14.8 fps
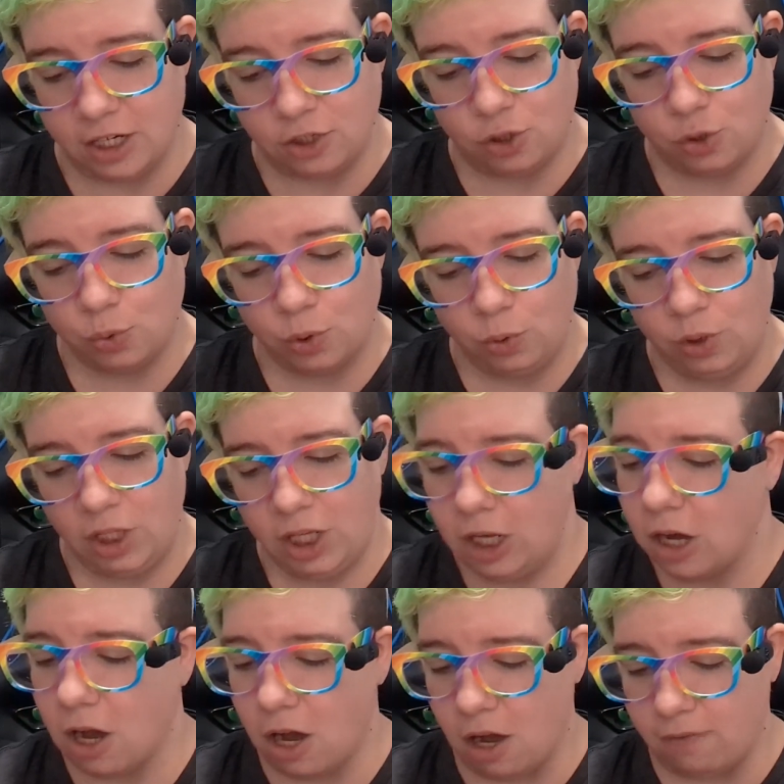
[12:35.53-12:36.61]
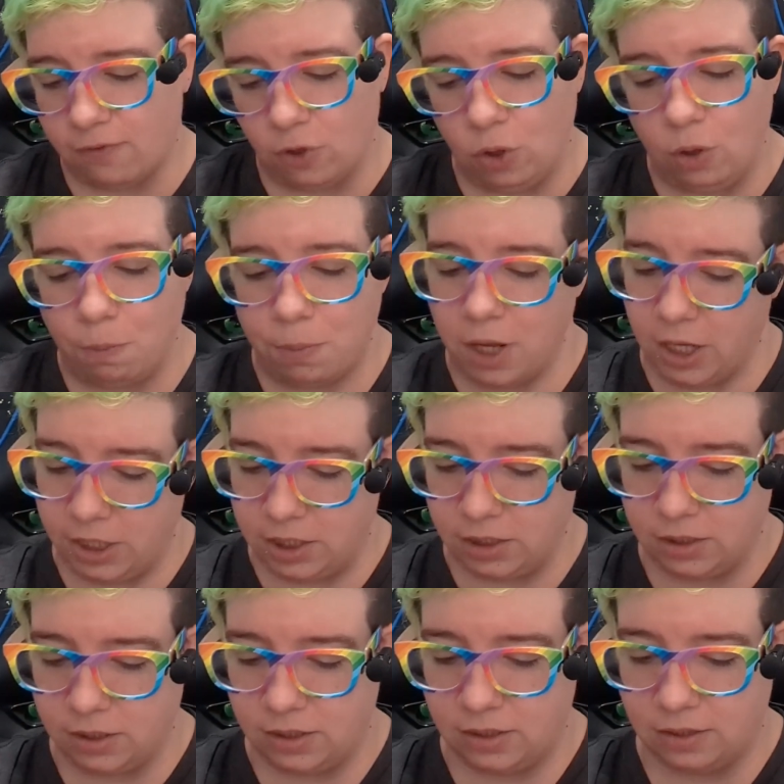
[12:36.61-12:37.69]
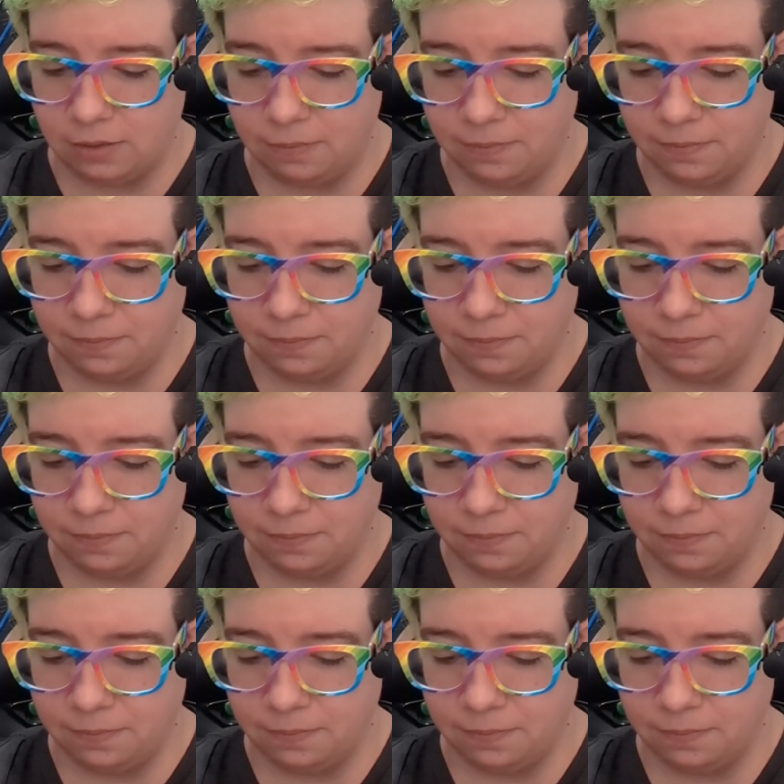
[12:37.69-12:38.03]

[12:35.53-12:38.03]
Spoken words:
and truly awful puns.